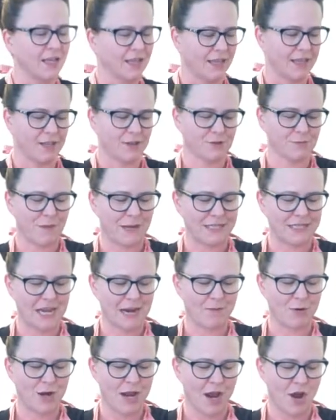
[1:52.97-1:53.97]
There's my
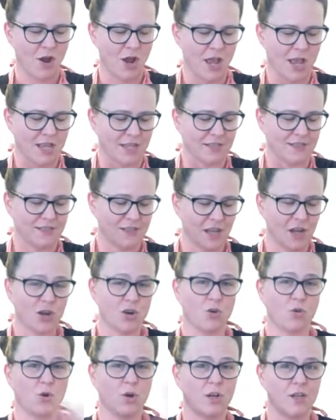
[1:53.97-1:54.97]
timer now.
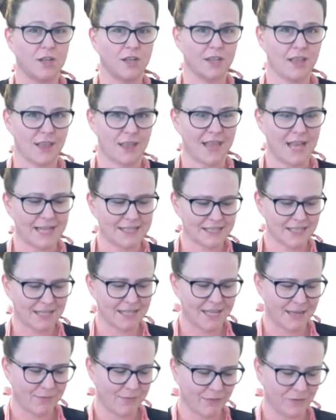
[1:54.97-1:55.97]
So that's going to
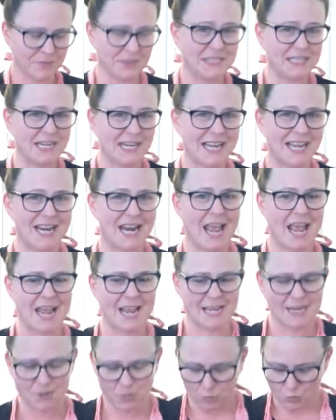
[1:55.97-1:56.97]
keep it from sticking,
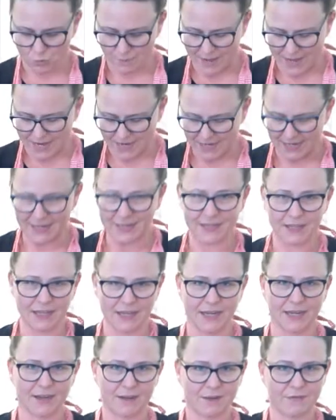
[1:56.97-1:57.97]
and it will make it
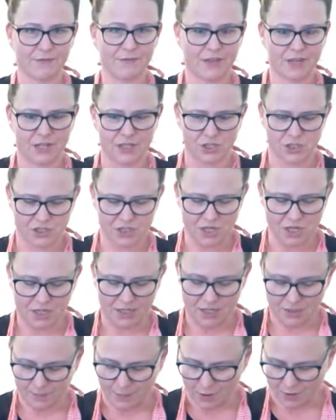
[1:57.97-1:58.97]
like finish
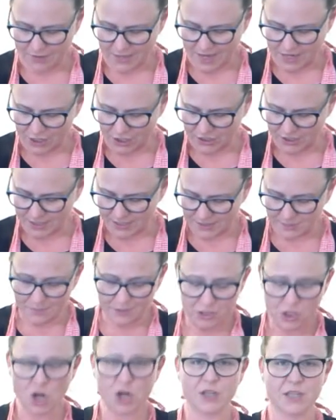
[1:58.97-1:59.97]
sucking up all that goodness. I'm going
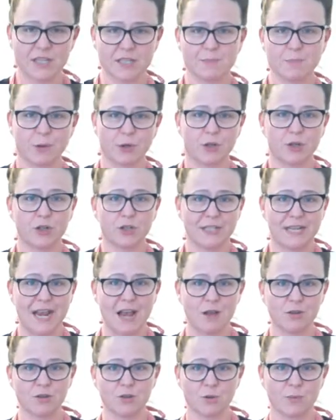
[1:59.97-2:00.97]
to turn this burner
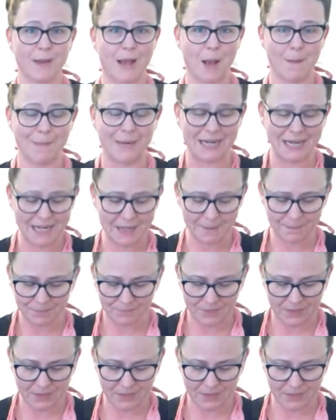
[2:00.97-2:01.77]
down to about medium.